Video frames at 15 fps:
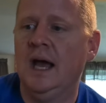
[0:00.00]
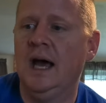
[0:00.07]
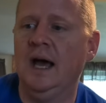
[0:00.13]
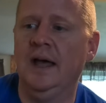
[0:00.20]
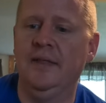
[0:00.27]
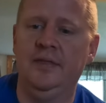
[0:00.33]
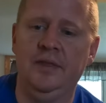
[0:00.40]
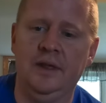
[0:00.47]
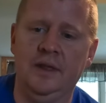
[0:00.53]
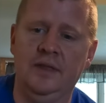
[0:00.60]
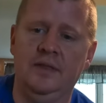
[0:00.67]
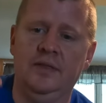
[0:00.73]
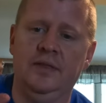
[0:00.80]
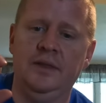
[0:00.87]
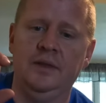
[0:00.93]
Uh,
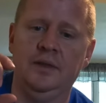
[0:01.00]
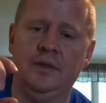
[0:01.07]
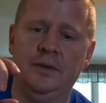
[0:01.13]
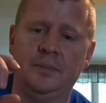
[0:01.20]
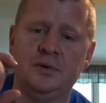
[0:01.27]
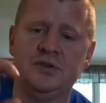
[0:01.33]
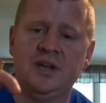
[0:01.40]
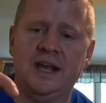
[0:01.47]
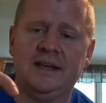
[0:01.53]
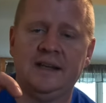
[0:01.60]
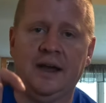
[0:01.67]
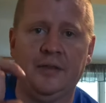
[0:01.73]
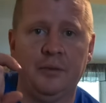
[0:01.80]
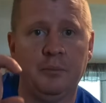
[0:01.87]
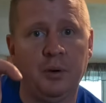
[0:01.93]
the, the, the
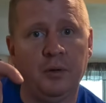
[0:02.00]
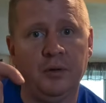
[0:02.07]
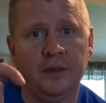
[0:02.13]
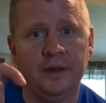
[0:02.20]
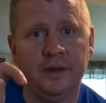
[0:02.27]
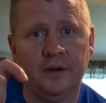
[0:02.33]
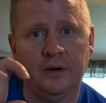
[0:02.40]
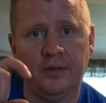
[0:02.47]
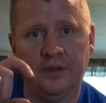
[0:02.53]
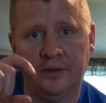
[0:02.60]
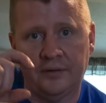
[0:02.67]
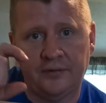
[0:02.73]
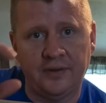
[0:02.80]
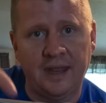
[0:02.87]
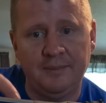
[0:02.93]
projectile, the bullet, are
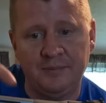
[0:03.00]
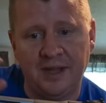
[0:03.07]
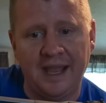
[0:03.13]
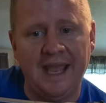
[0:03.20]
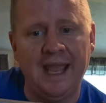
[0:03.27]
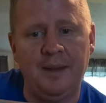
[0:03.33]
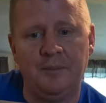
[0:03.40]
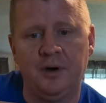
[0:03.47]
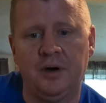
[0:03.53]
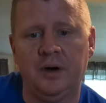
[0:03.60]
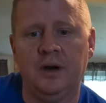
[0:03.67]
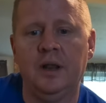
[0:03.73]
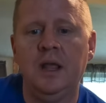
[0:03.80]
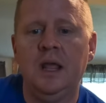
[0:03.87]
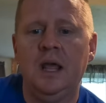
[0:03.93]
the same
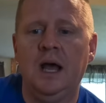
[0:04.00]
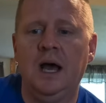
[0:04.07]
diameter.